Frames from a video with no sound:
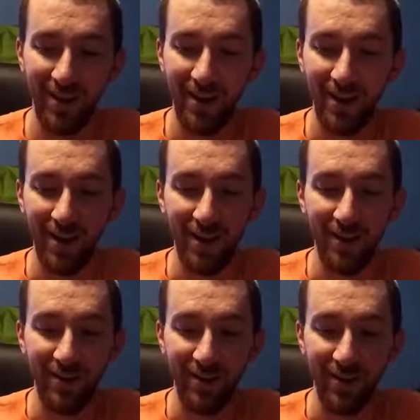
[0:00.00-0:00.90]

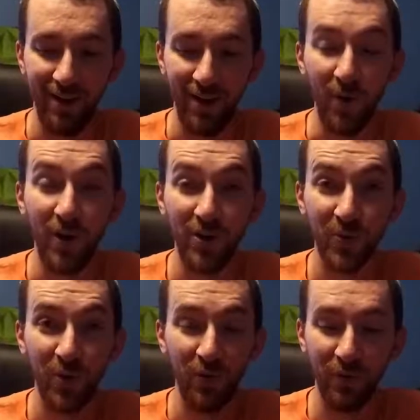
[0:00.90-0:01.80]
And I know I just
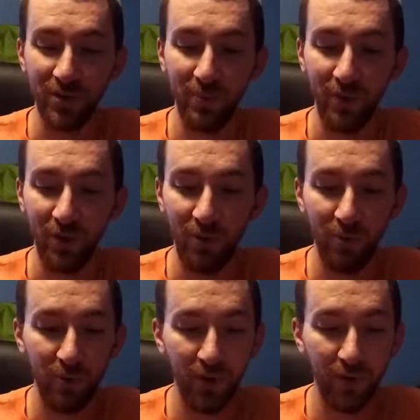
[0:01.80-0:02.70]
went over some of the good
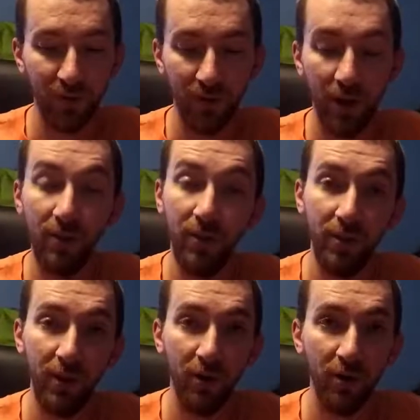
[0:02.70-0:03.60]
points, and
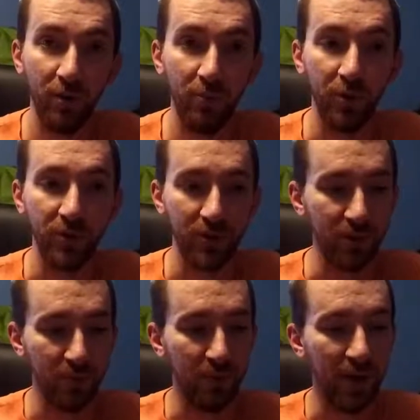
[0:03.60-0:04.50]
there are good points to this
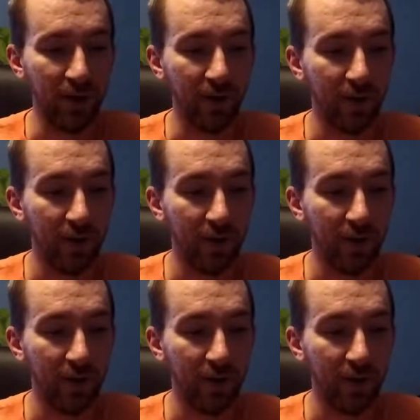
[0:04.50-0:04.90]
bladder.